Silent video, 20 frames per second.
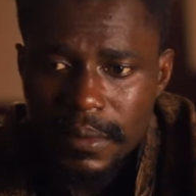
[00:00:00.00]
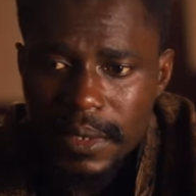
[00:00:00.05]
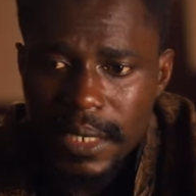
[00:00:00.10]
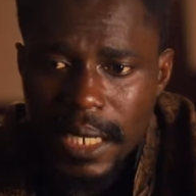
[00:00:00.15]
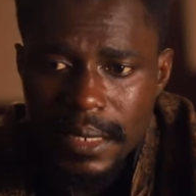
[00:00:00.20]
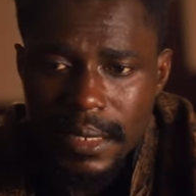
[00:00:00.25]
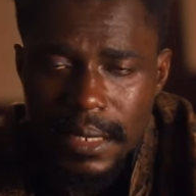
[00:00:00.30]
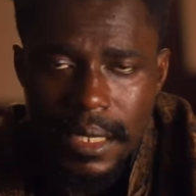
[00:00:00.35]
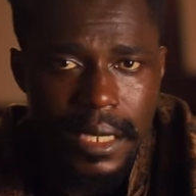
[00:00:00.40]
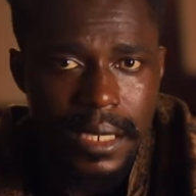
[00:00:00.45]

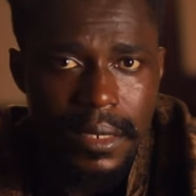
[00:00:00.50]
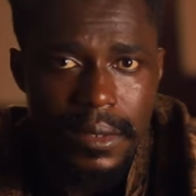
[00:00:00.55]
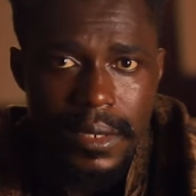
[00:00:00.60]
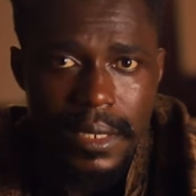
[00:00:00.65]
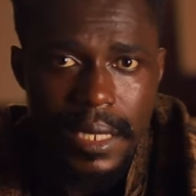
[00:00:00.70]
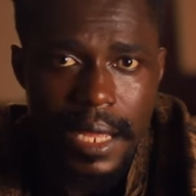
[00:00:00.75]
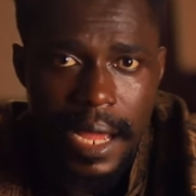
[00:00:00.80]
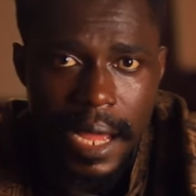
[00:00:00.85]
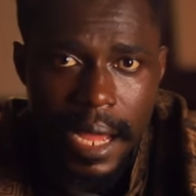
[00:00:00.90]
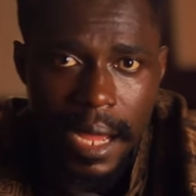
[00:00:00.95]
just
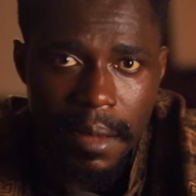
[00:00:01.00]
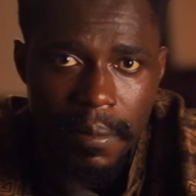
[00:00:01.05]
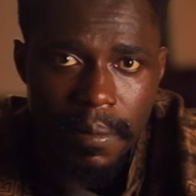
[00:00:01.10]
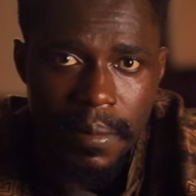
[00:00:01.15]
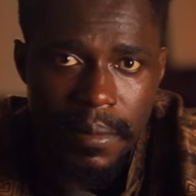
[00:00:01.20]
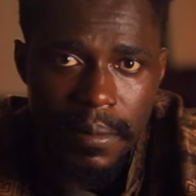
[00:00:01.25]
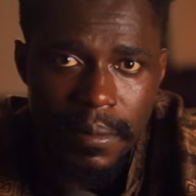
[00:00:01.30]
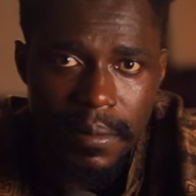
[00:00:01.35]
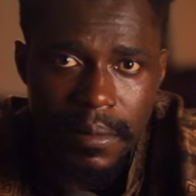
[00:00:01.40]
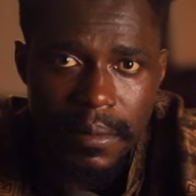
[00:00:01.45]
kills the app
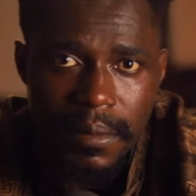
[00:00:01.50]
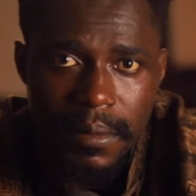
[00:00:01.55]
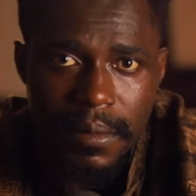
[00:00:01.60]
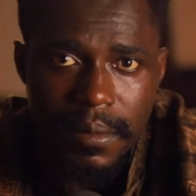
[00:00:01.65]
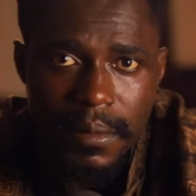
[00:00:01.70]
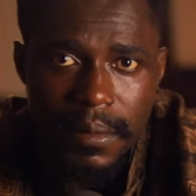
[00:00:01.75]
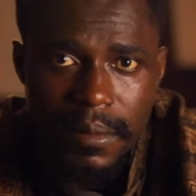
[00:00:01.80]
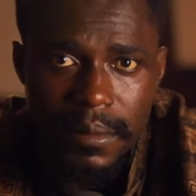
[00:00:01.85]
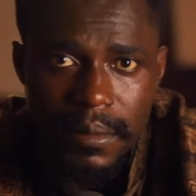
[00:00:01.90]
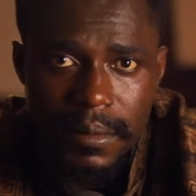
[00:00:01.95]

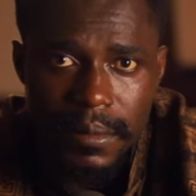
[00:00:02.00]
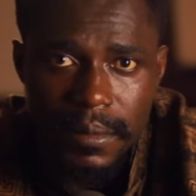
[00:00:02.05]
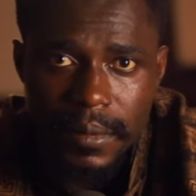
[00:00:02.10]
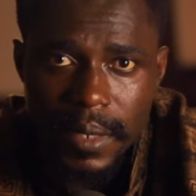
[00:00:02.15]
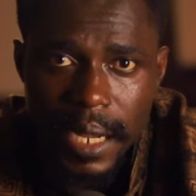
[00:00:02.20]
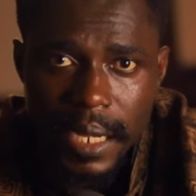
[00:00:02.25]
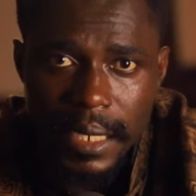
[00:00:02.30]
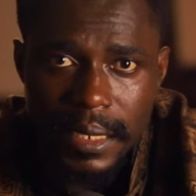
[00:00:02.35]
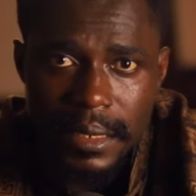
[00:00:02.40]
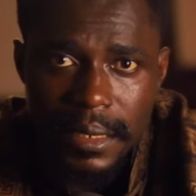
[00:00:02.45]

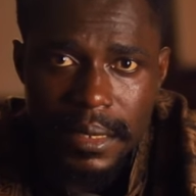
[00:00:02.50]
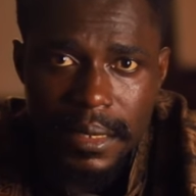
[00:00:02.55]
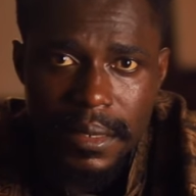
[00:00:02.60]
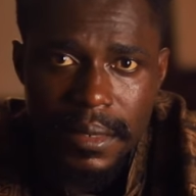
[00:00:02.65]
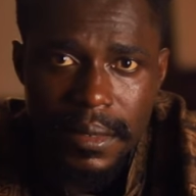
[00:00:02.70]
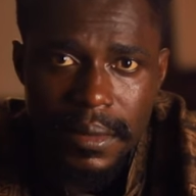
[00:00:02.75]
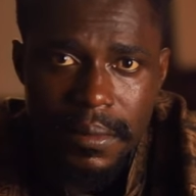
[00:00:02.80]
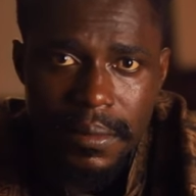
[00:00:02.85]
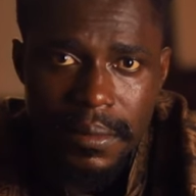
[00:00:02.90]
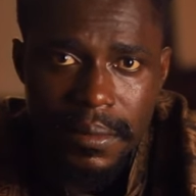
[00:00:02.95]
right
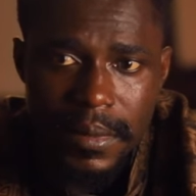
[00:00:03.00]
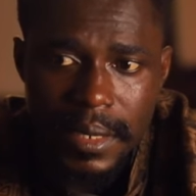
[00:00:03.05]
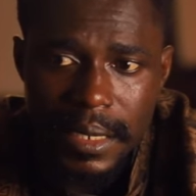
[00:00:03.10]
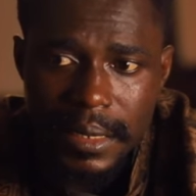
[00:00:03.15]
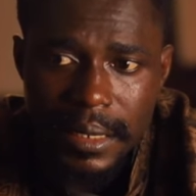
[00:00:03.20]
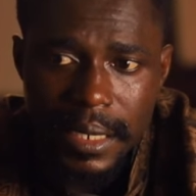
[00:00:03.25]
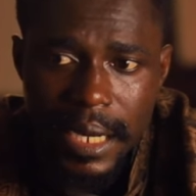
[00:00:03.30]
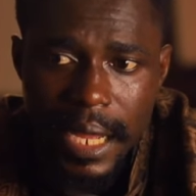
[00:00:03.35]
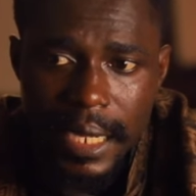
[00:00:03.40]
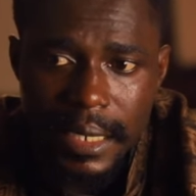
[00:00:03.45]

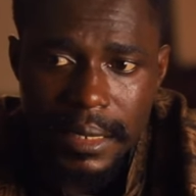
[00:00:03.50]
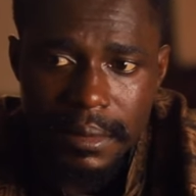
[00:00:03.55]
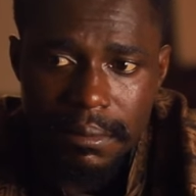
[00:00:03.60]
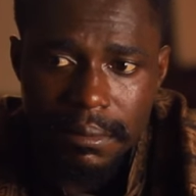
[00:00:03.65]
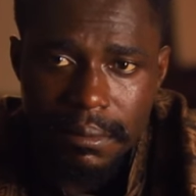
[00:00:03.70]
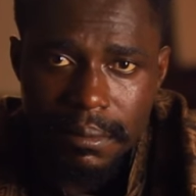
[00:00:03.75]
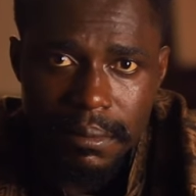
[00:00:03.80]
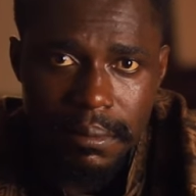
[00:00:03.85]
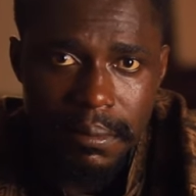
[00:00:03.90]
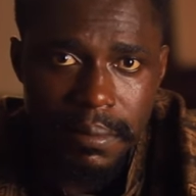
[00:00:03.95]
it's like
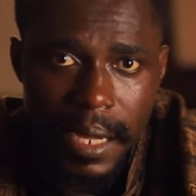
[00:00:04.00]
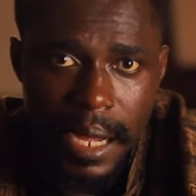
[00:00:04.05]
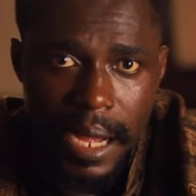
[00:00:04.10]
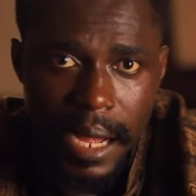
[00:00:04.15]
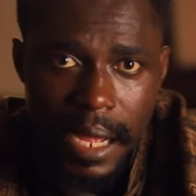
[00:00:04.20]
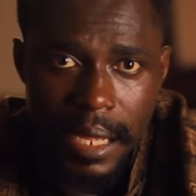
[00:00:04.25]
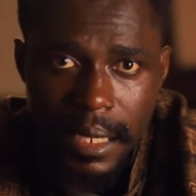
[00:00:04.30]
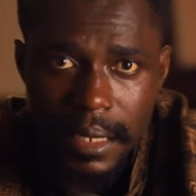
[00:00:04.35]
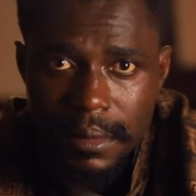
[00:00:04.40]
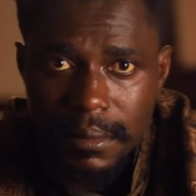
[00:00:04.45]

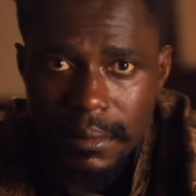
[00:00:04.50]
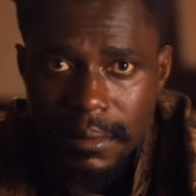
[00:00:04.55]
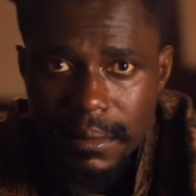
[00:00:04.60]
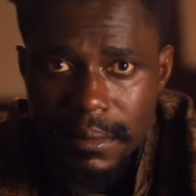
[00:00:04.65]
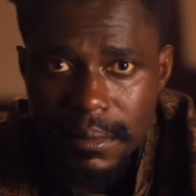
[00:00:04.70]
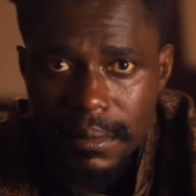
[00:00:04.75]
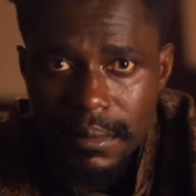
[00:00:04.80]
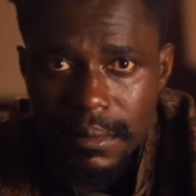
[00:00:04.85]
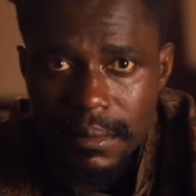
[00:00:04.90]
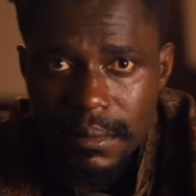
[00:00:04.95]
bye
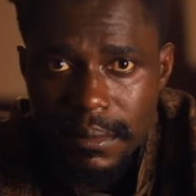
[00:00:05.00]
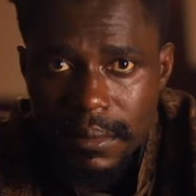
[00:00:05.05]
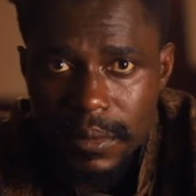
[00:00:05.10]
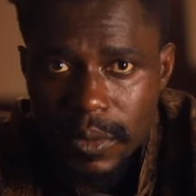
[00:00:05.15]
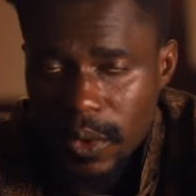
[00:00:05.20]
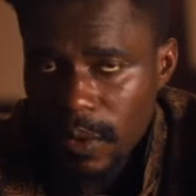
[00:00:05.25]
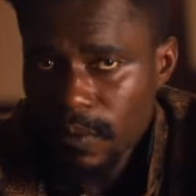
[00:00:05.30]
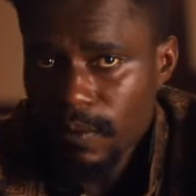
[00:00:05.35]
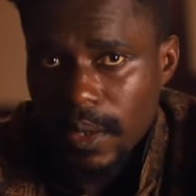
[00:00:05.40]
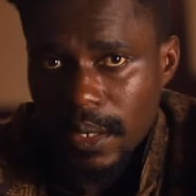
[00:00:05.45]

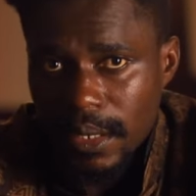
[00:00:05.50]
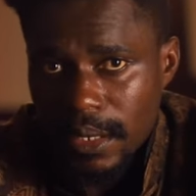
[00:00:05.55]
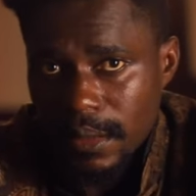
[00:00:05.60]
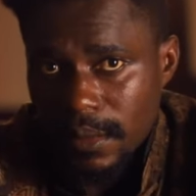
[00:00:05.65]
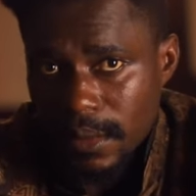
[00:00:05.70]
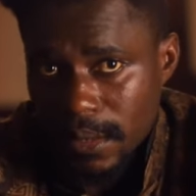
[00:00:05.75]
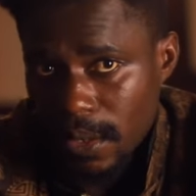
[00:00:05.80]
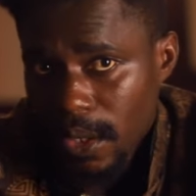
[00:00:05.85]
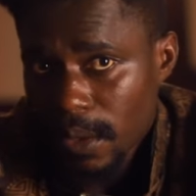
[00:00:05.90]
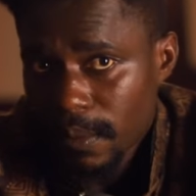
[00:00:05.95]
no
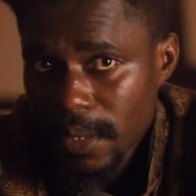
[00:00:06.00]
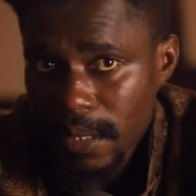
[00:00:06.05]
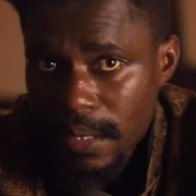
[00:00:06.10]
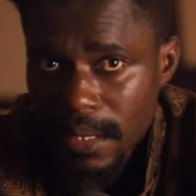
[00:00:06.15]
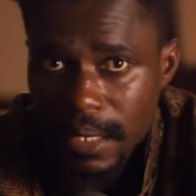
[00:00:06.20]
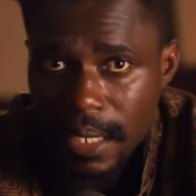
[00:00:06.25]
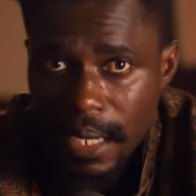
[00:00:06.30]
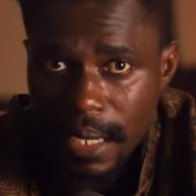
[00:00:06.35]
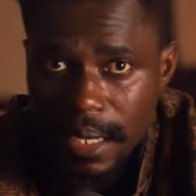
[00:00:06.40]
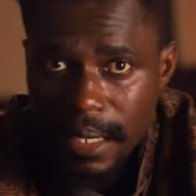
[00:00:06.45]
voxel sculpting
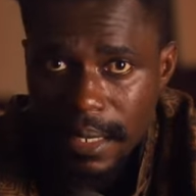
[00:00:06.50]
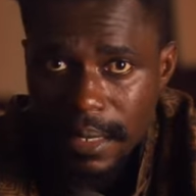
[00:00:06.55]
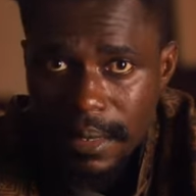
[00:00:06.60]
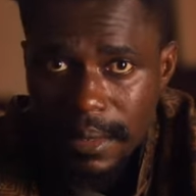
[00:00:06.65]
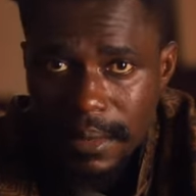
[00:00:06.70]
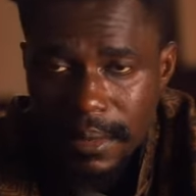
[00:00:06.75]
here